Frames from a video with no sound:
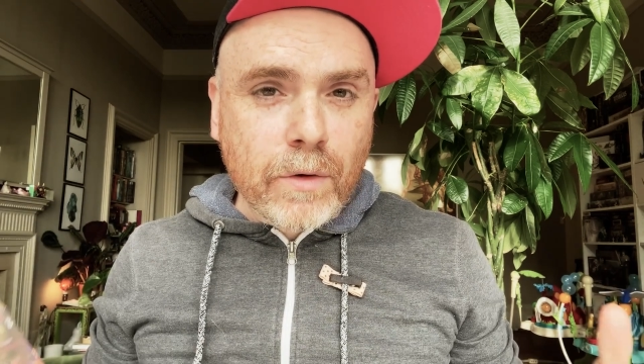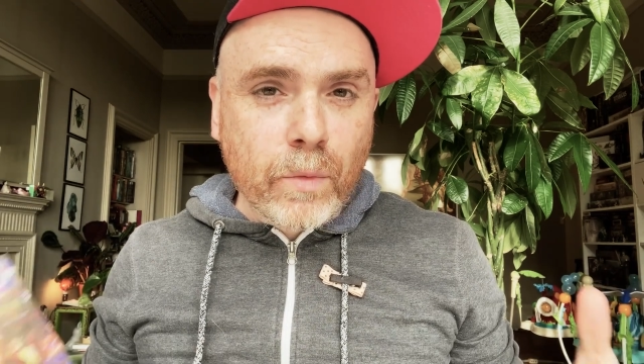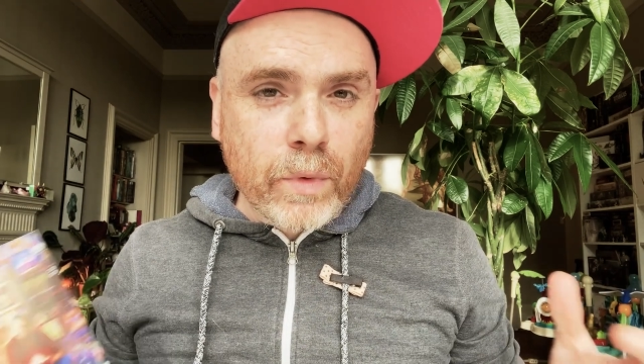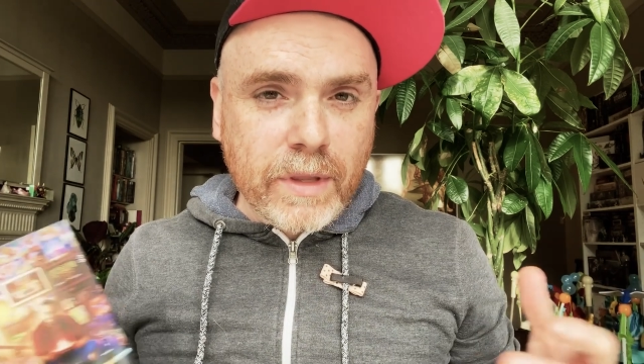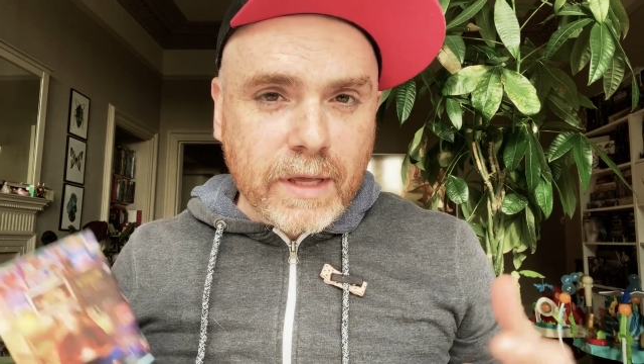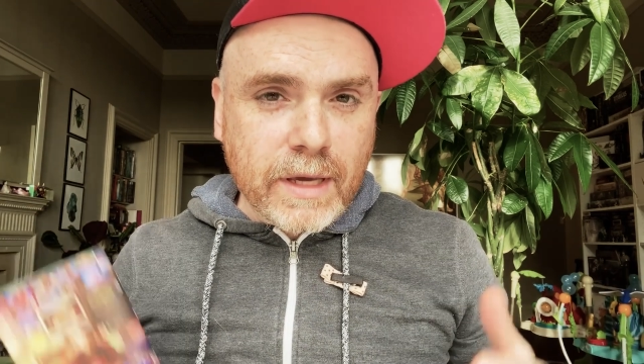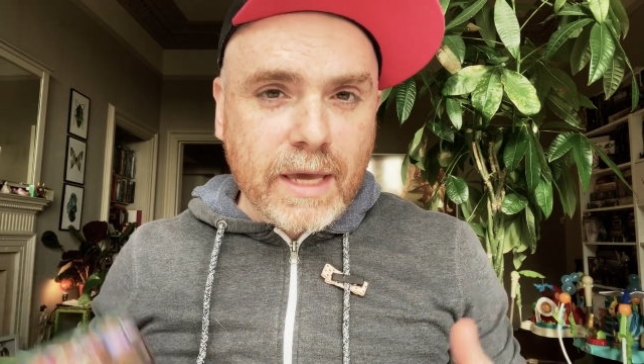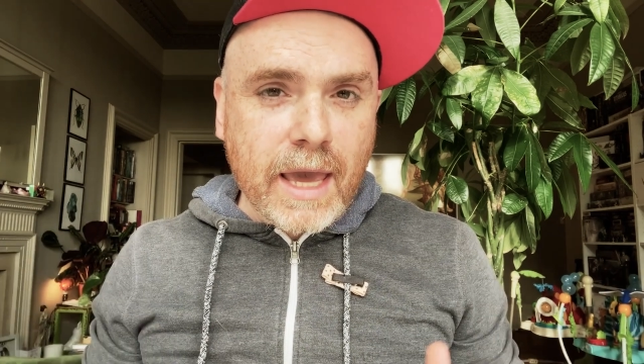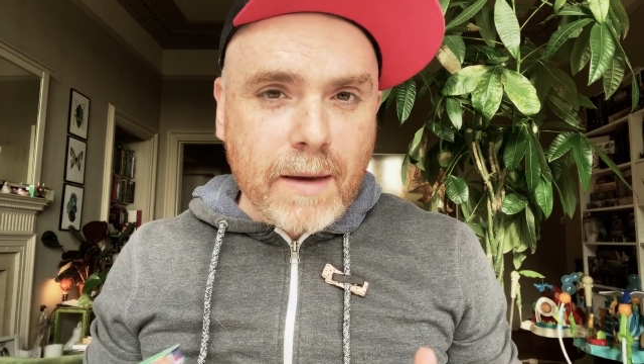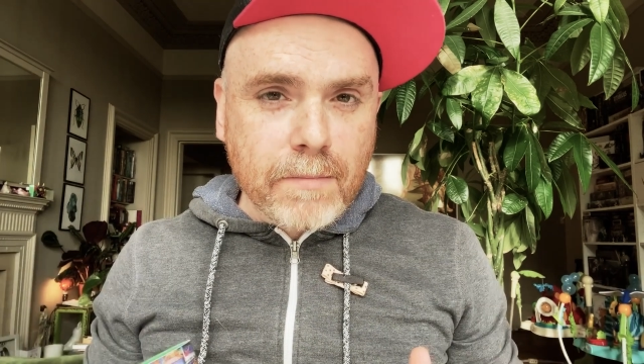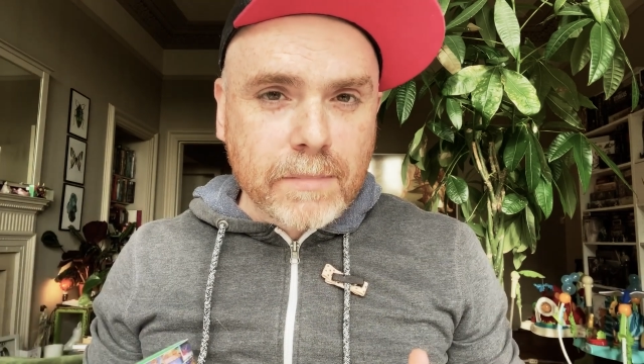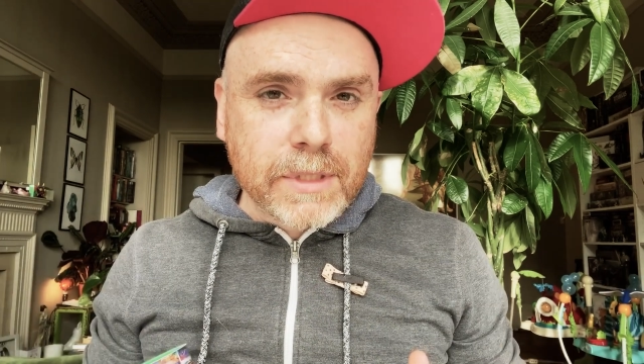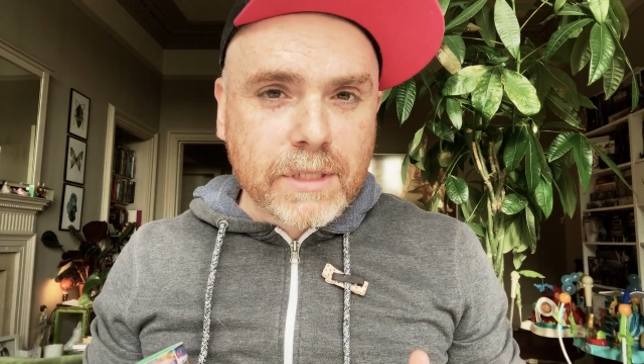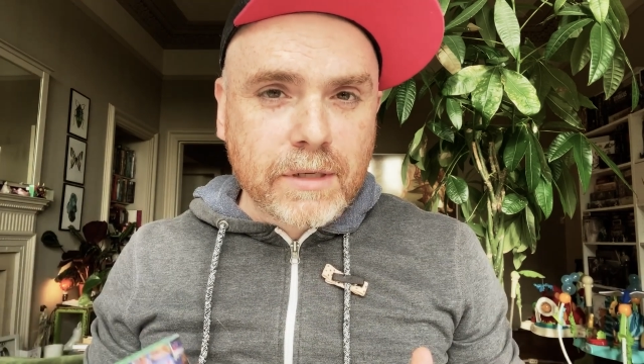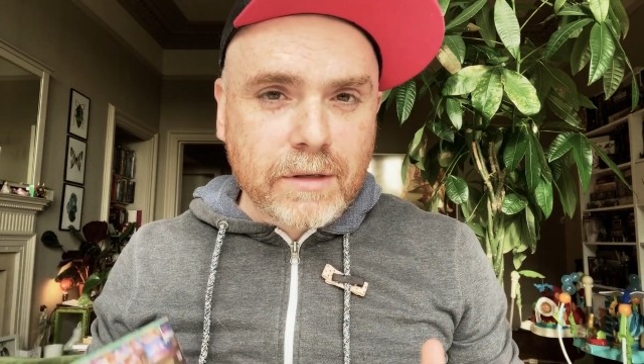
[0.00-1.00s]
with the
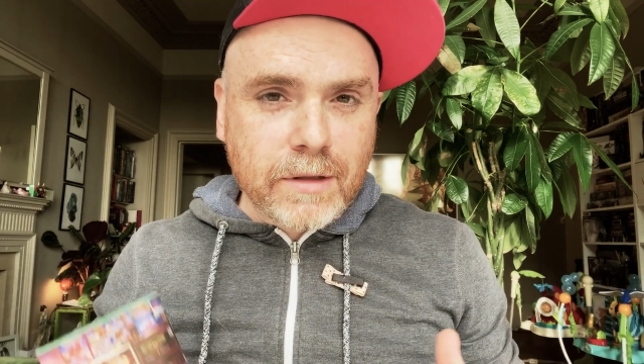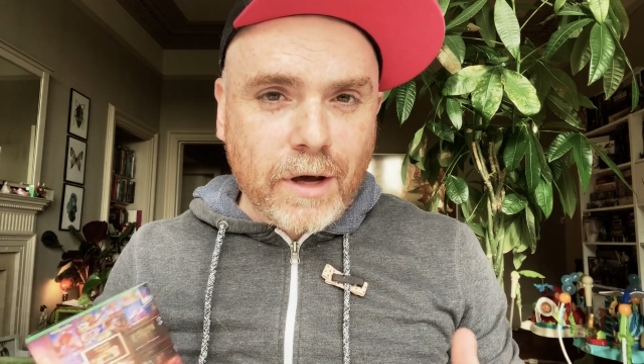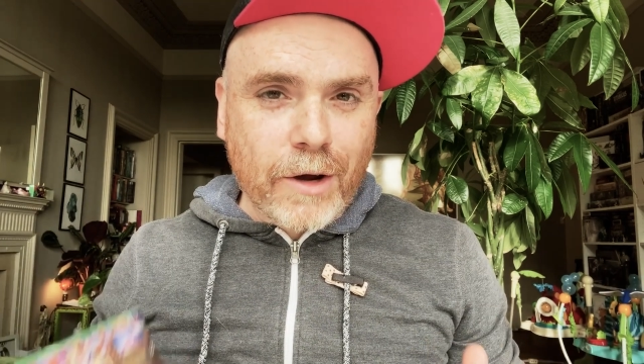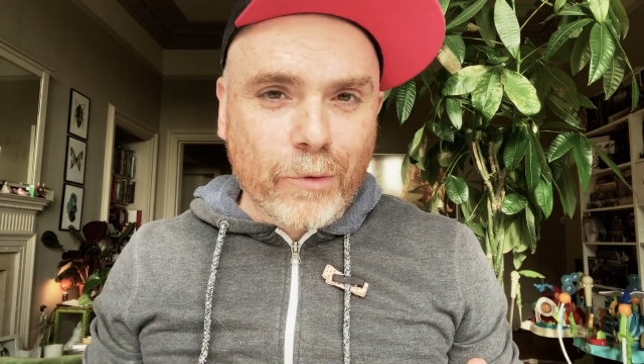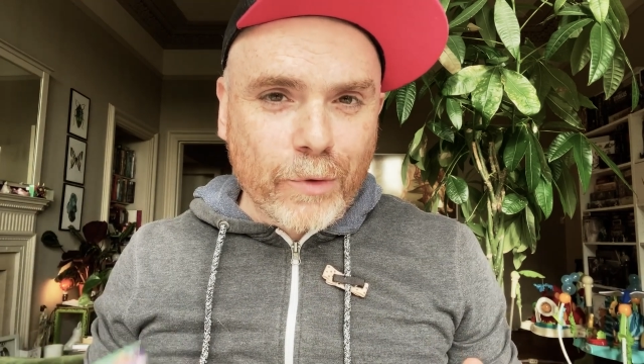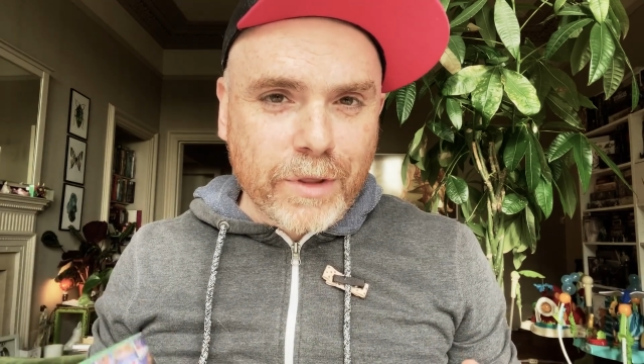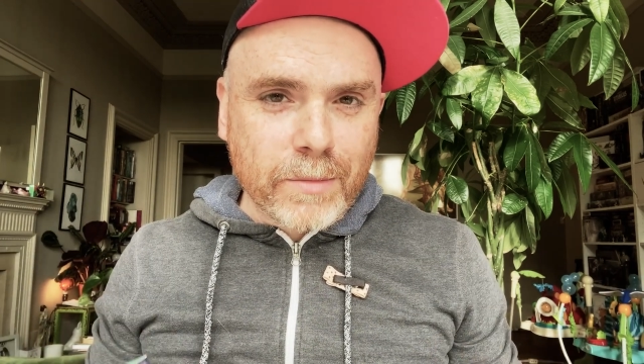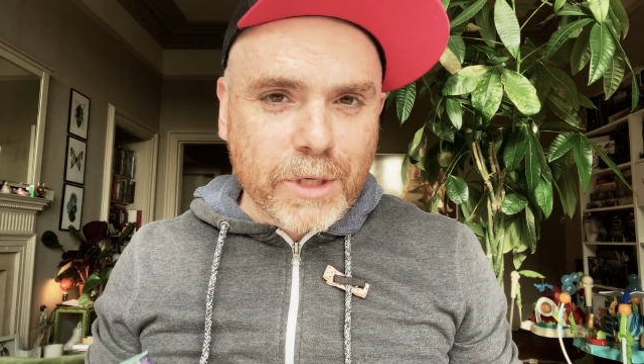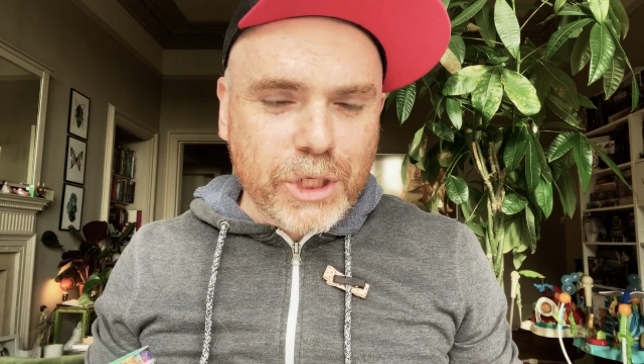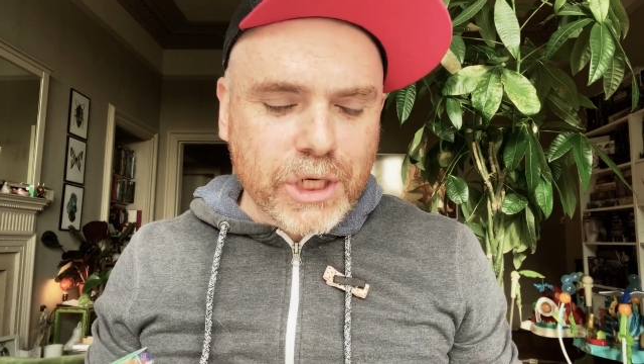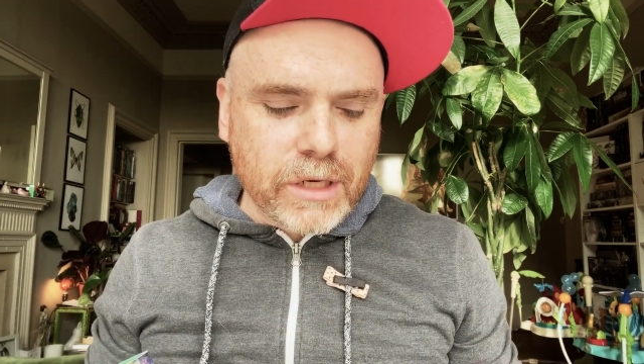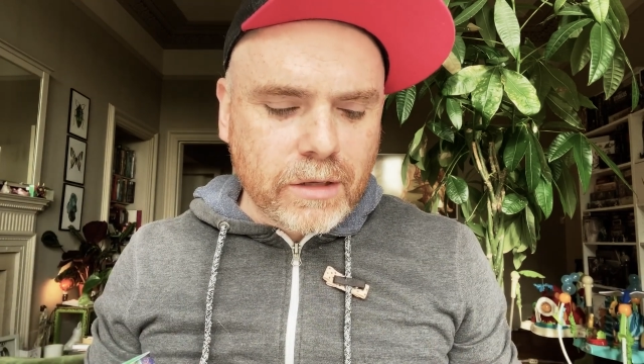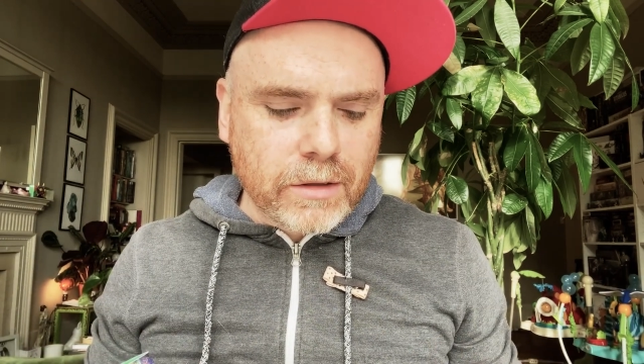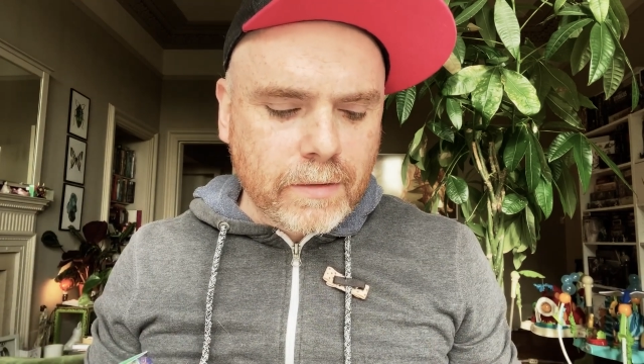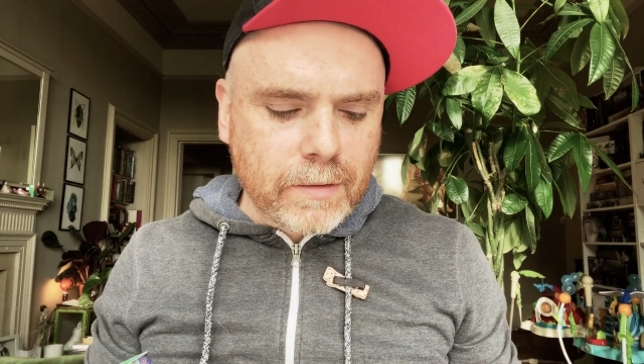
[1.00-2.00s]
games that are on the
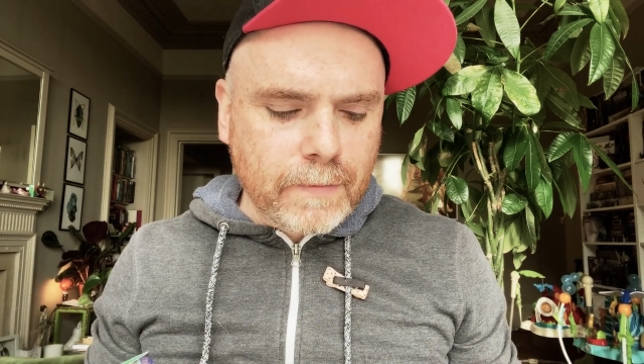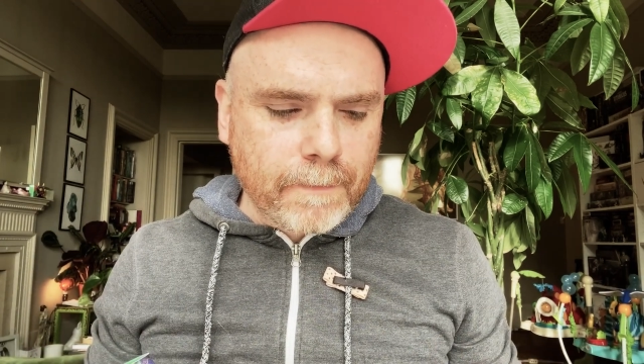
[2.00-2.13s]
machine.